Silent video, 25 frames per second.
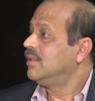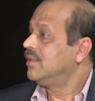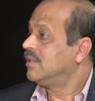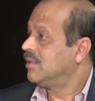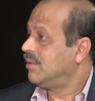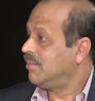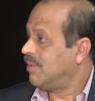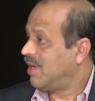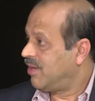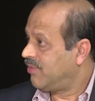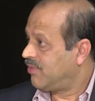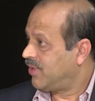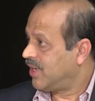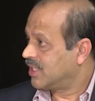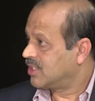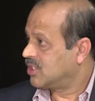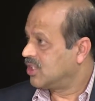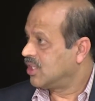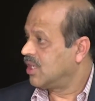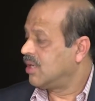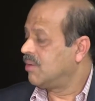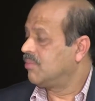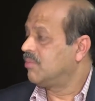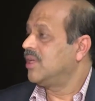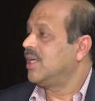the
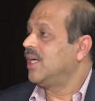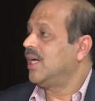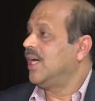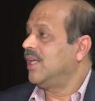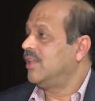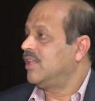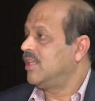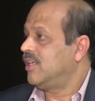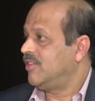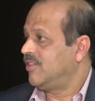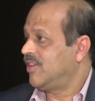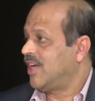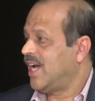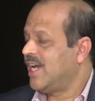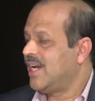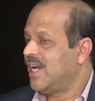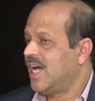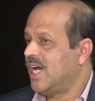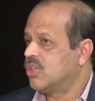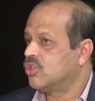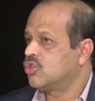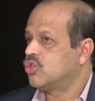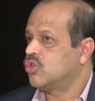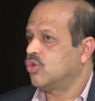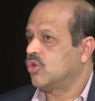manufacturing company, and the design
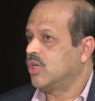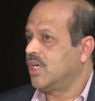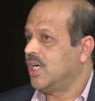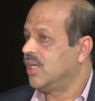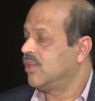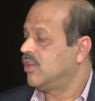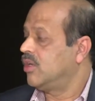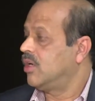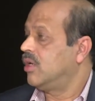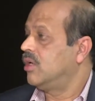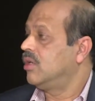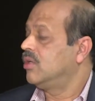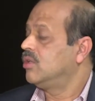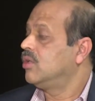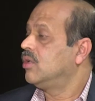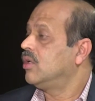house together